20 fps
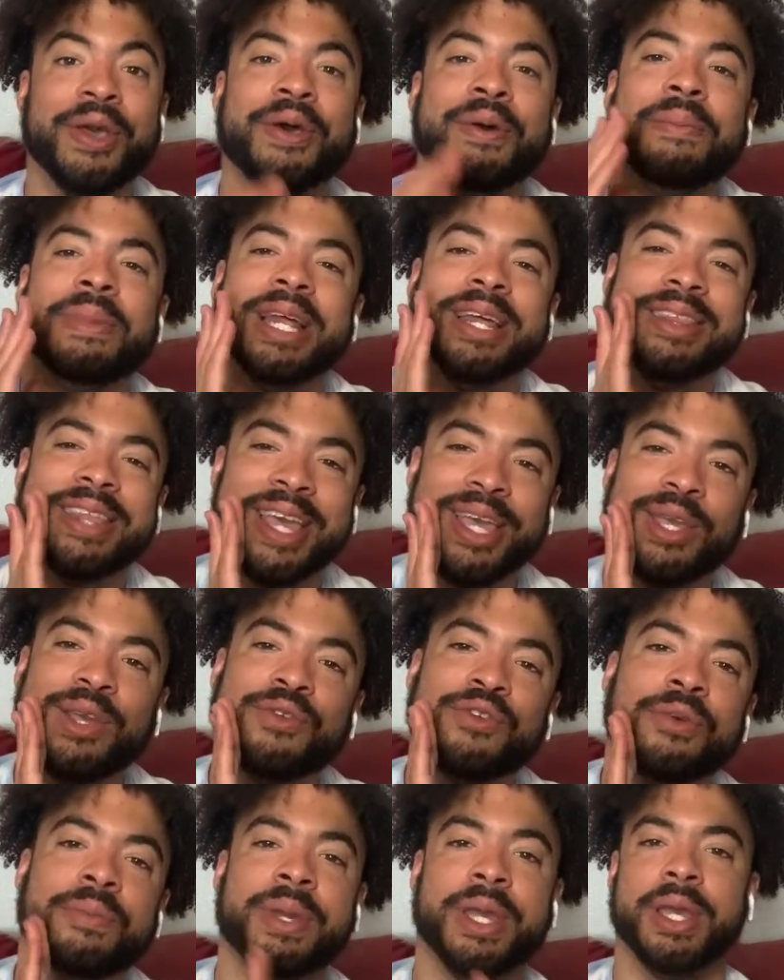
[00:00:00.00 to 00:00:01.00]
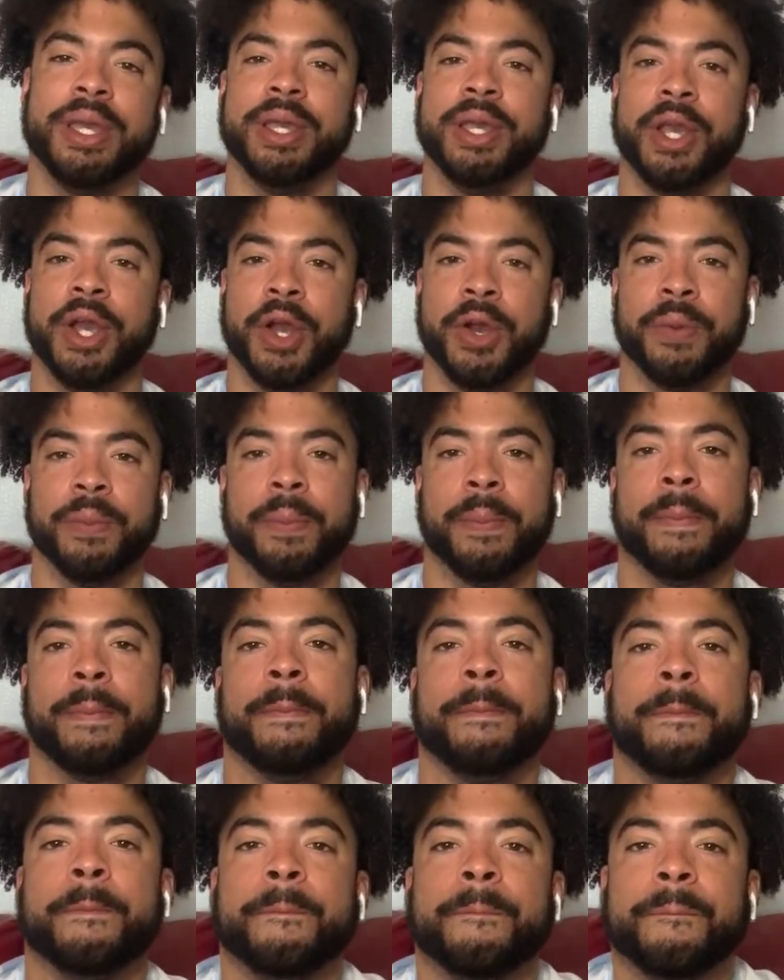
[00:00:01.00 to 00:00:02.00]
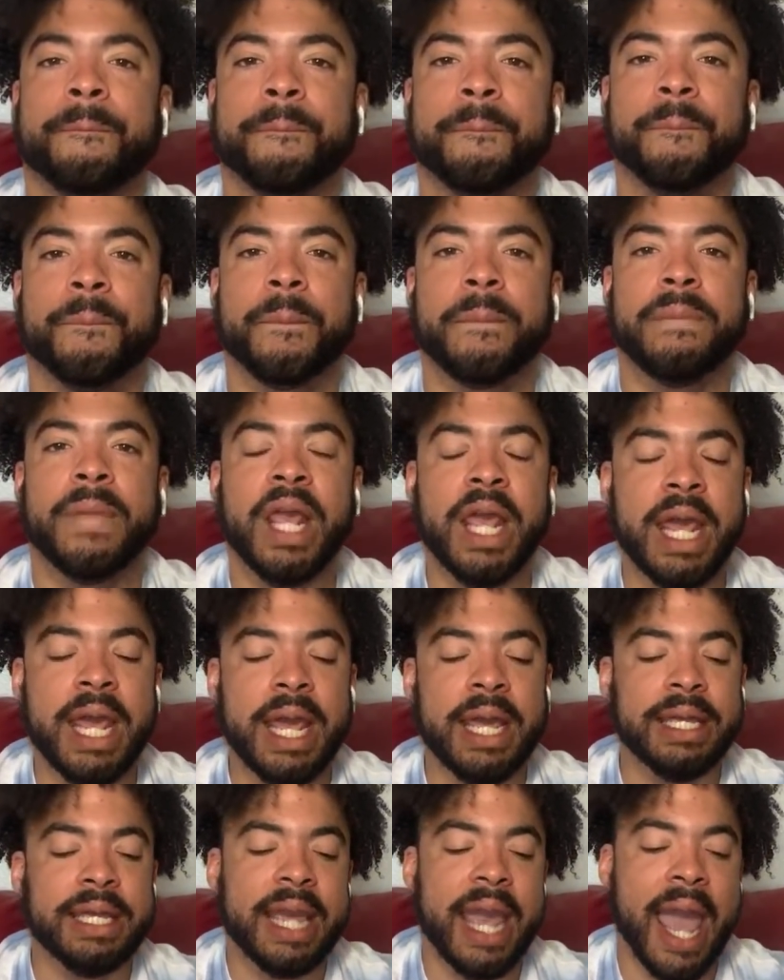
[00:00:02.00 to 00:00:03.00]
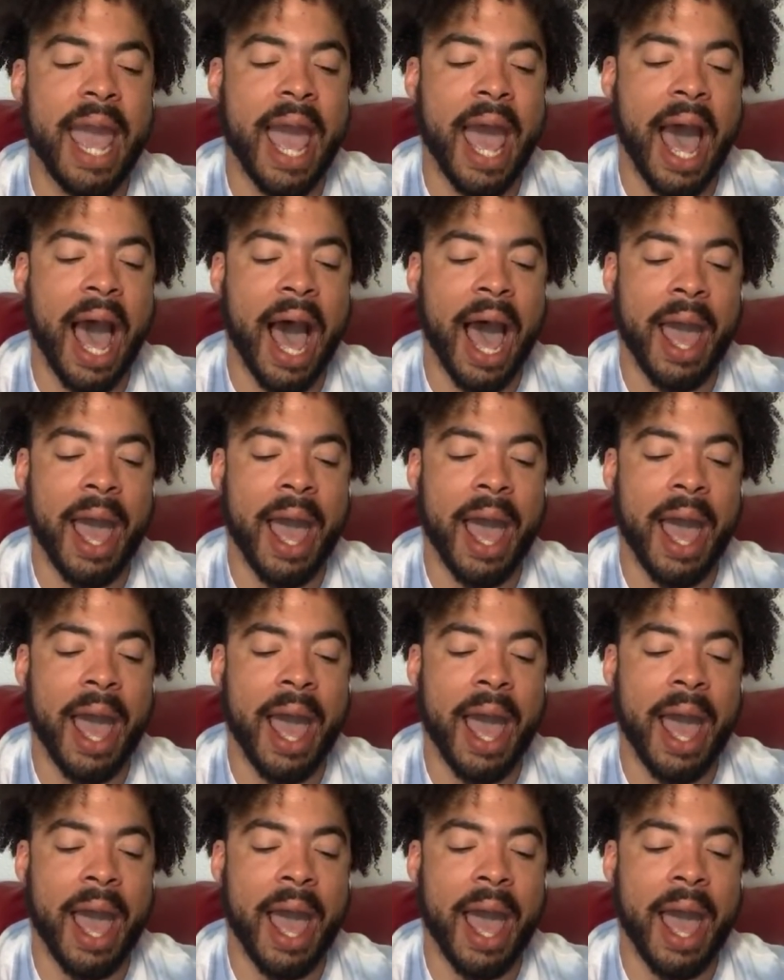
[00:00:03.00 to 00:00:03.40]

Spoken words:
But I thank you for being here. Yeah,